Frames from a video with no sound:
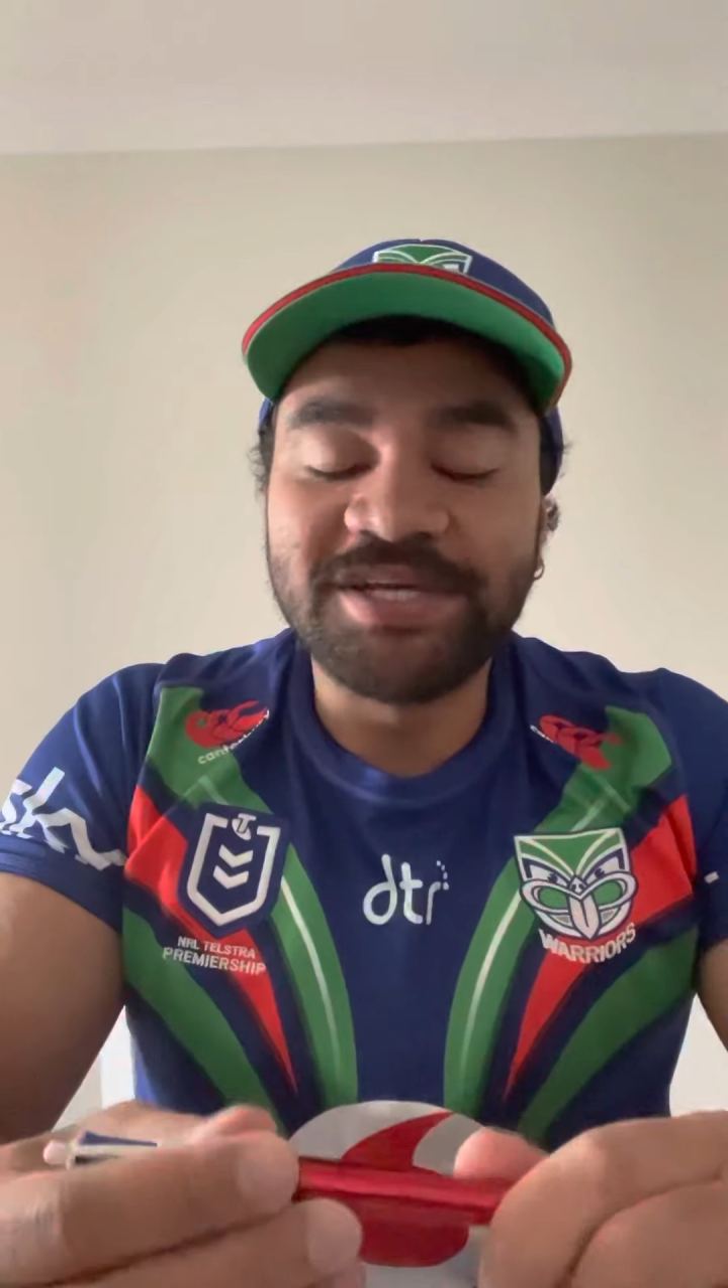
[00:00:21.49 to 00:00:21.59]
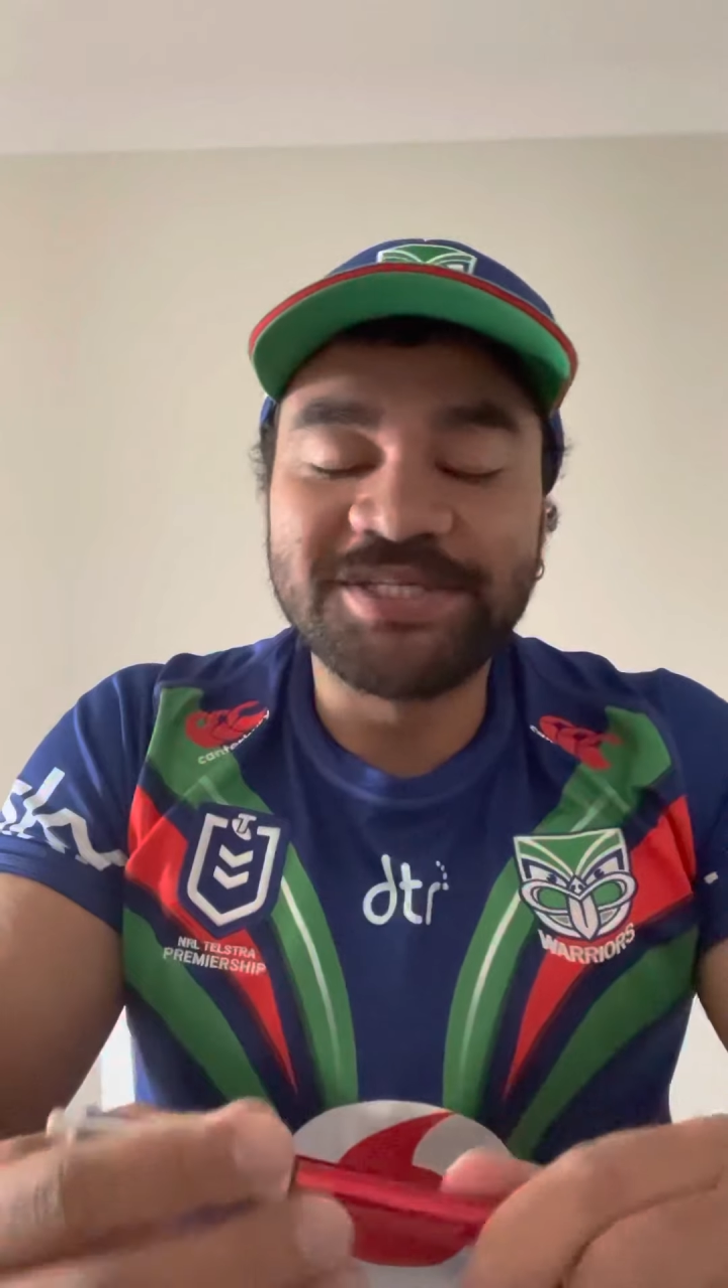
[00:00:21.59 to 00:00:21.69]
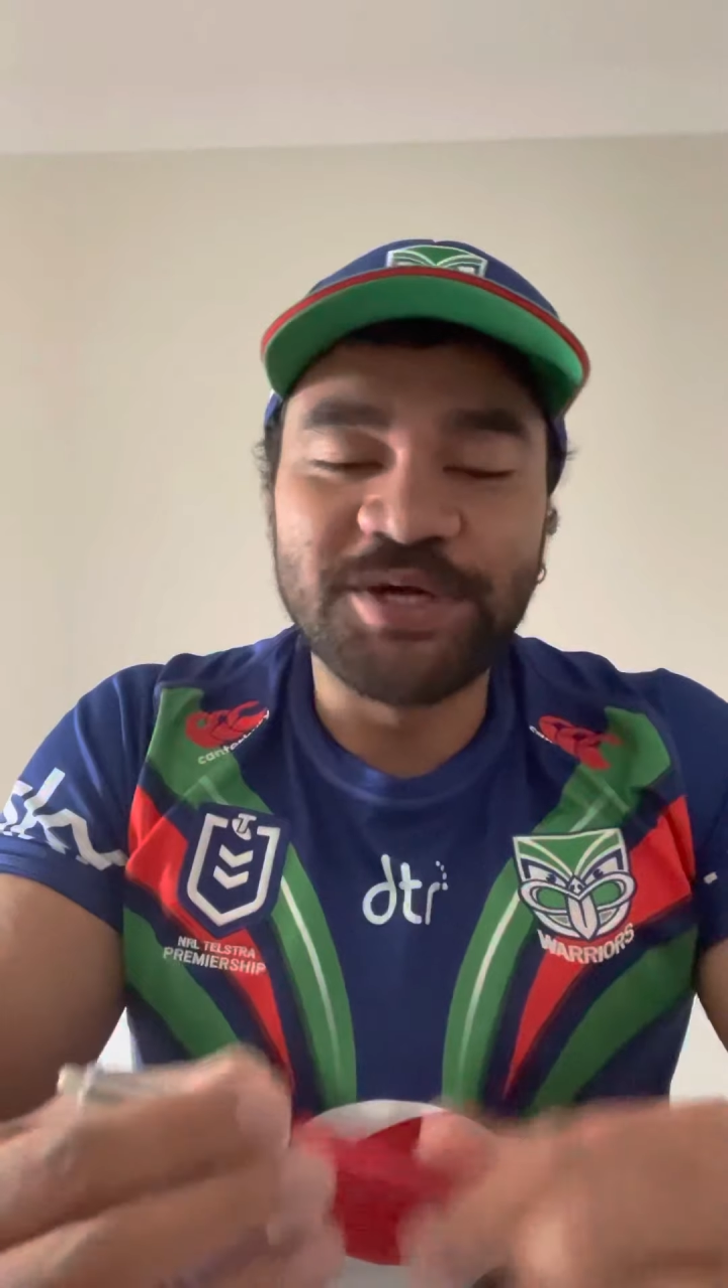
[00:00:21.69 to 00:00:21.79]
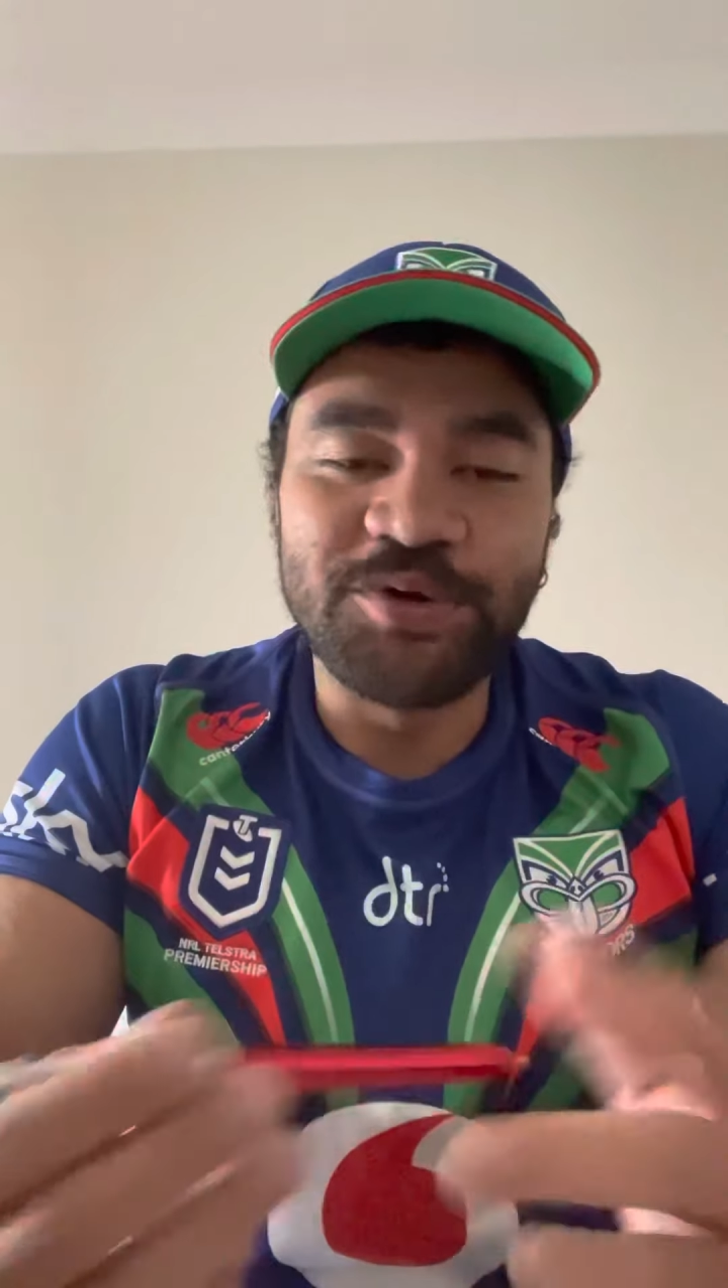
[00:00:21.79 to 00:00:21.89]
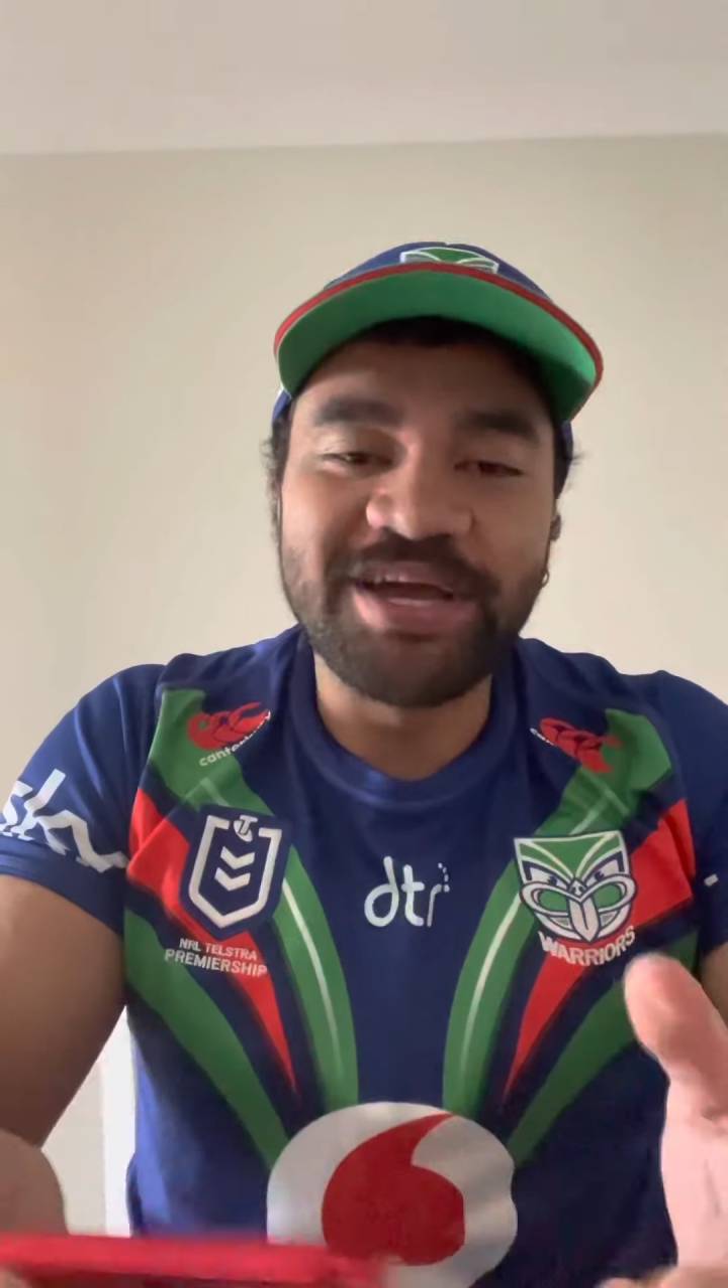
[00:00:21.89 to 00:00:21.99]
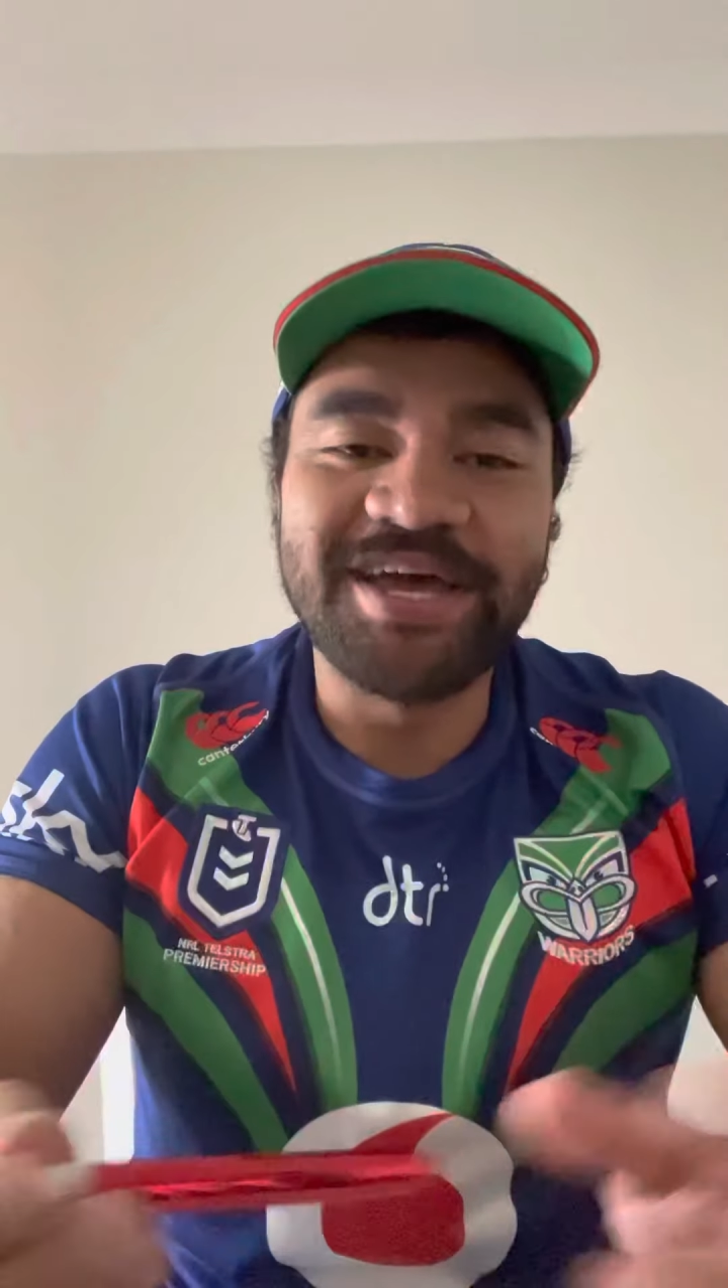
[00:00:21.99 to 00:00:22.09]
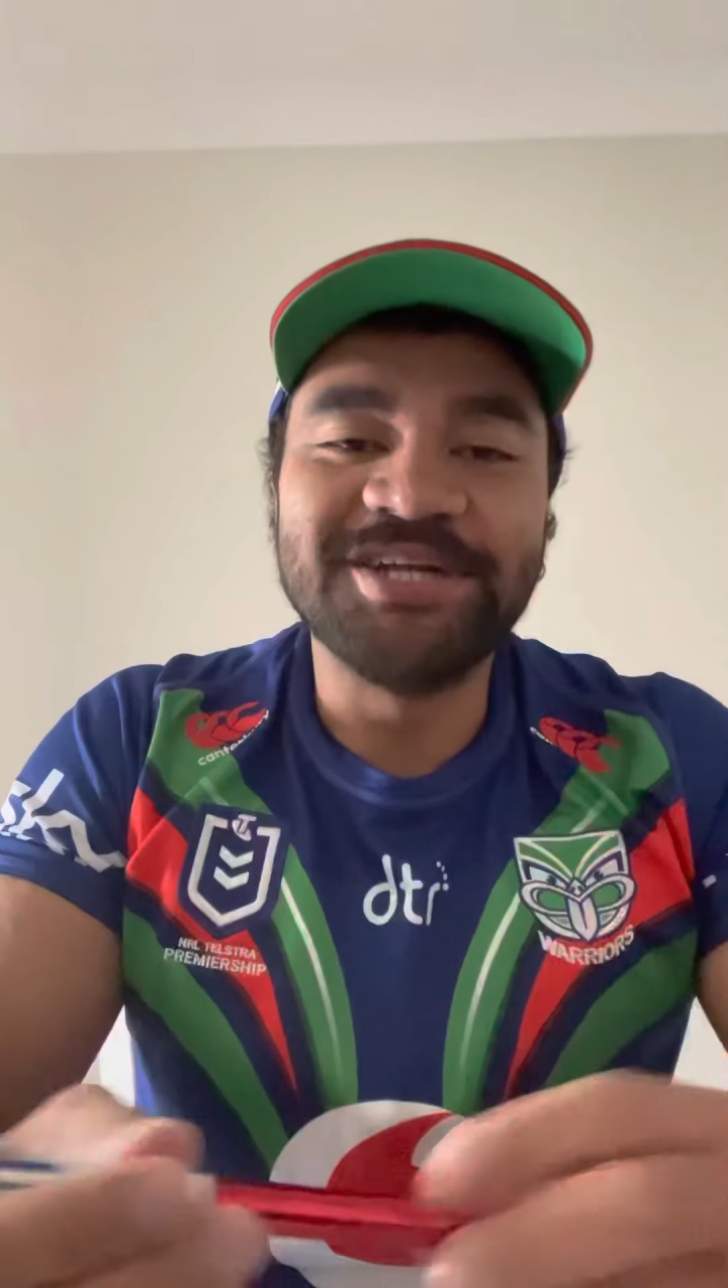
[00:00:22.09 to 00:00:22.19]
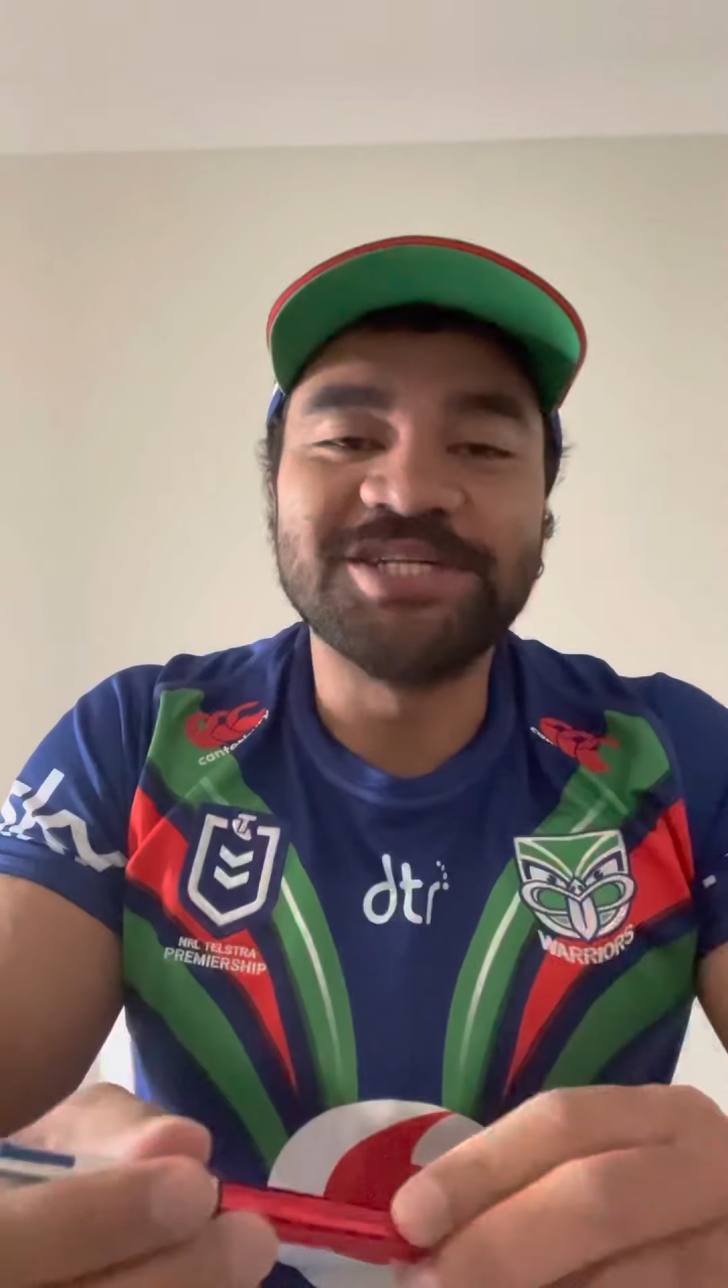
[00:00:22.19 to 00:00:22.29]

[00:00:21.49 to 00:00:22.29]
So again,